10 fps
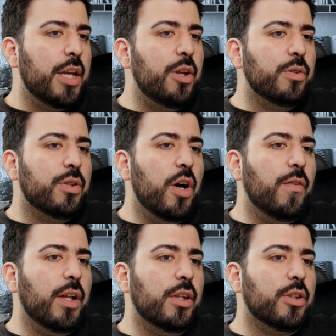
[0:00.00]
Can you use
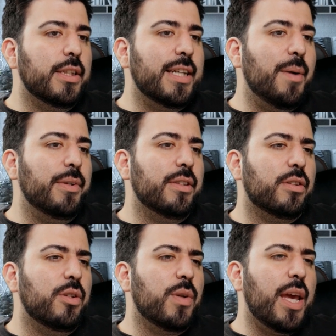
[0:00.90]
Nova Launcher on the Tab
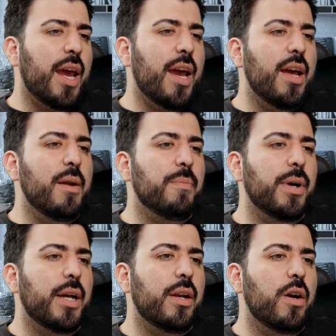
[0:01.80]
S6? You can,
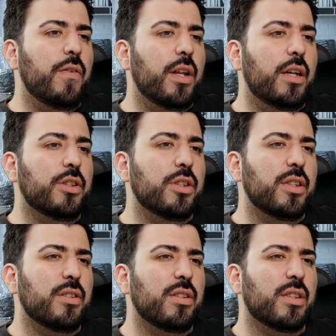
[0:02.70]
but Nova Launcher
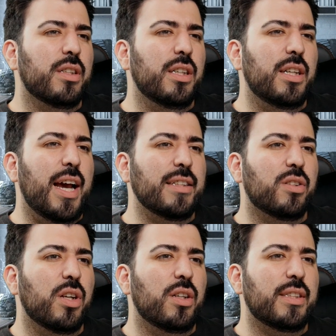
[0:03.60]
doesn't look good as
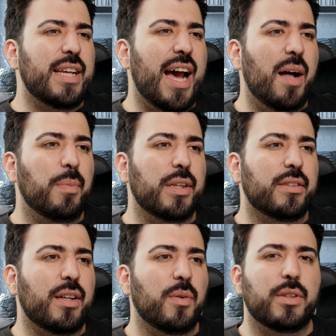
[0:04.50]
good on
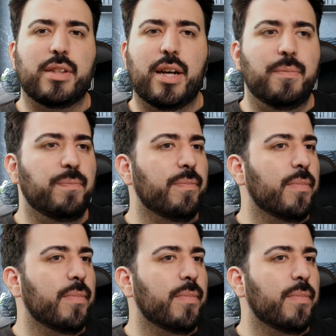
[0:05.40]
tablets, I would say.